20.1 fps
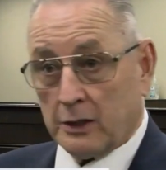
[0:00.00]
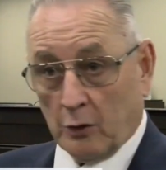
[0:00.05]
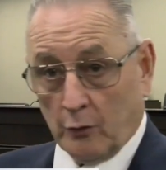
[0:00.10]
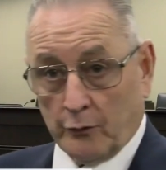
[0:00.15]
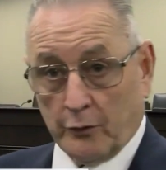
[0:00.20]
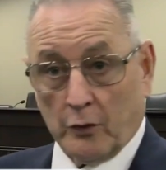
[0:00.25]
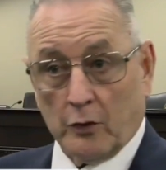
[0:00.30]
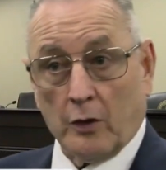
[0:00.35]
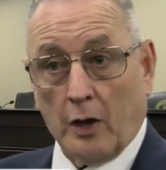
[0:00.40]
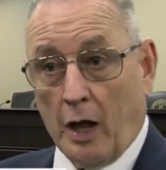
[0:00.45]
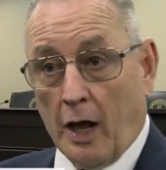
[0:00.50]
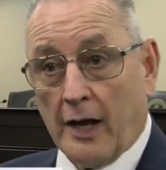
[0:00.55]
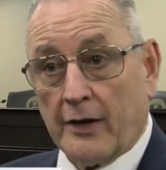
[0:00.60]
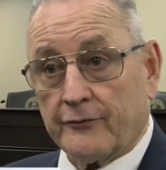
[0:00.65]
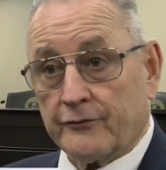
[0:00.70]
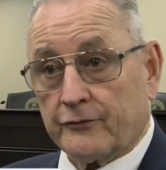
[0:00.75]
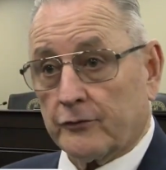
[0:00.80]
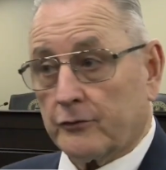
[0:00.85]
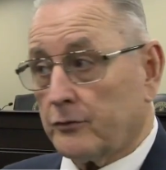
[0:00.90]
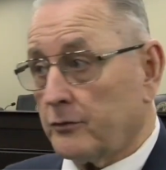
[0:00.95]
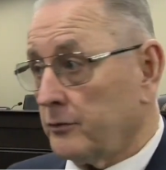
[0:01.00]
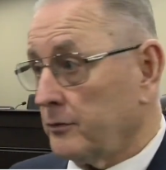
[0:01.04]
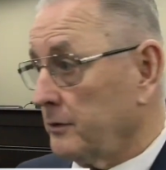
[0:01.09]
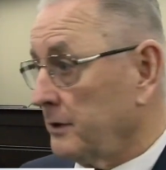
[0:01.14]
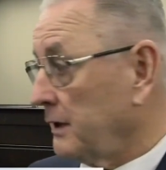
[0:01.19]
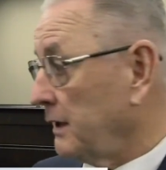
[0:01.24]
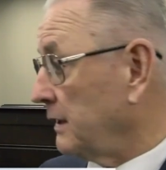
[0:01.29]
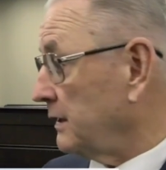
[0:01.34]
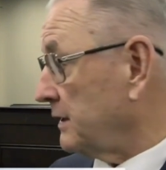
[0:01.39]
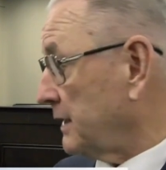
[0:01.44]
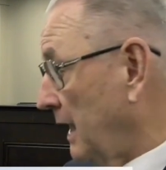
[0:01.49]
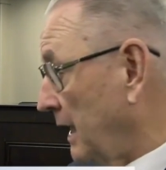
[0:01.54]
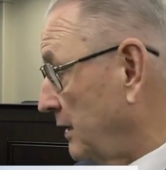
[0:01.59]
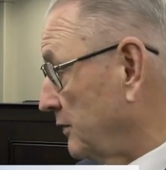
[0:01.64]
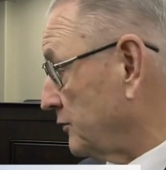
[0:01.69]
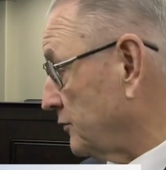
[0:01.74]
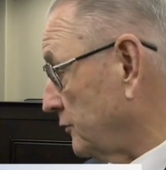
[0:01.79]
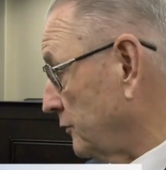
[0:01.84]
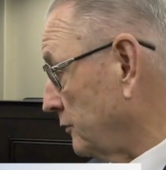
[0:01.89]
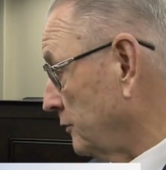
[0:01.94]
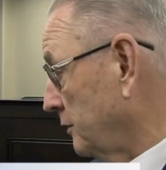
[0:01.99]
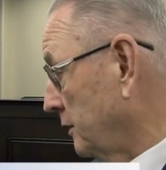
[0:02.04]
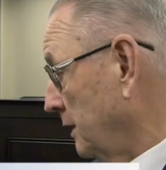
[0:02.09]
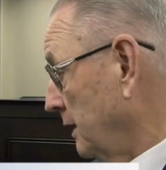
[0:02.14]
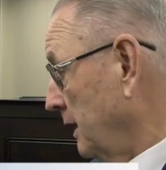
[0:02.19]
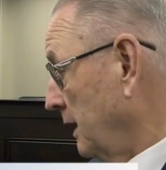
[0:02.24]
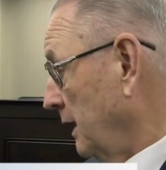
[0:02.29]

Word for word: you know their lives are in danger.